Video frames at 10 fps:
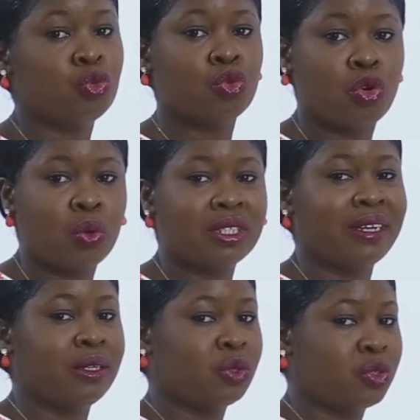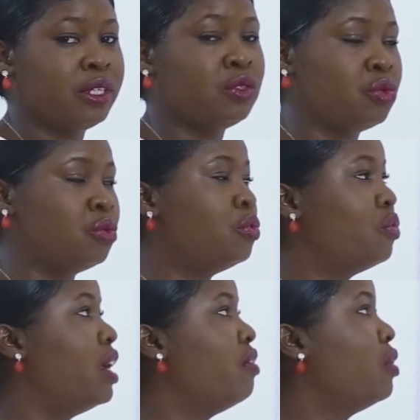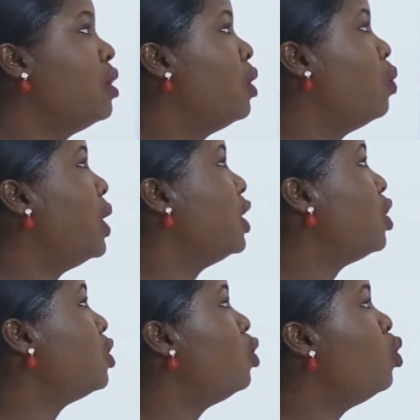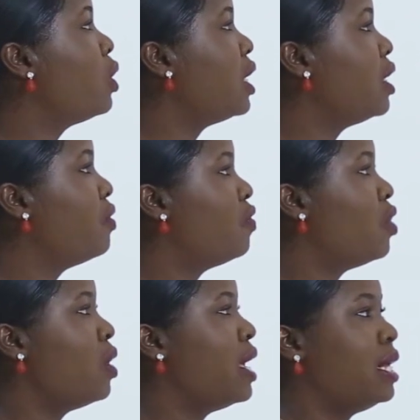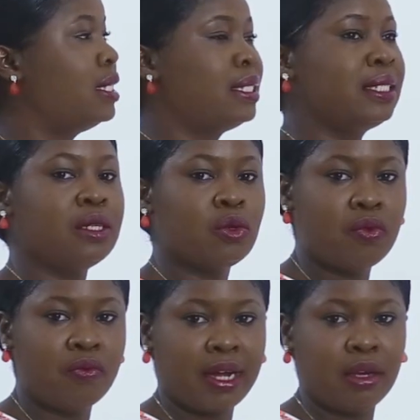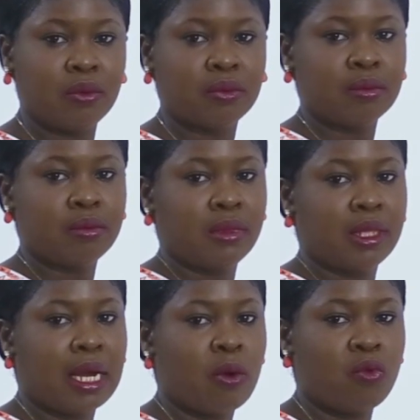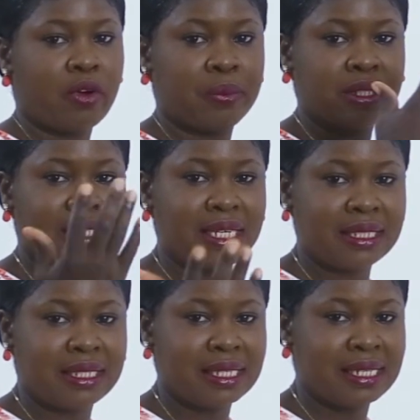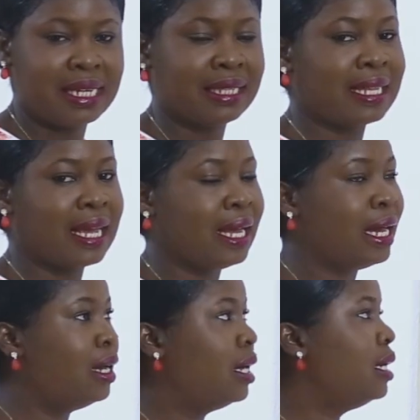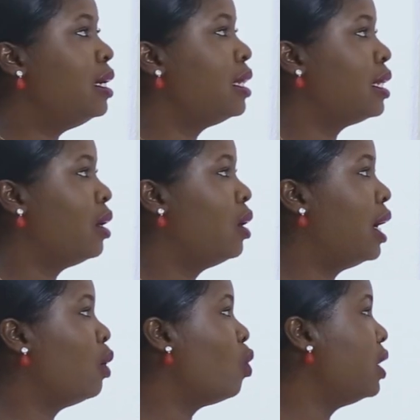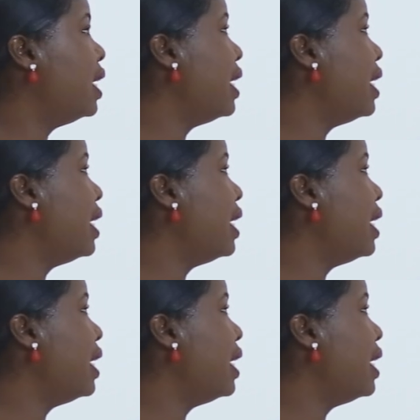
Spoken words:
do, or what are you trying to derive? We are just looking for a single value that will represent the entire data. And what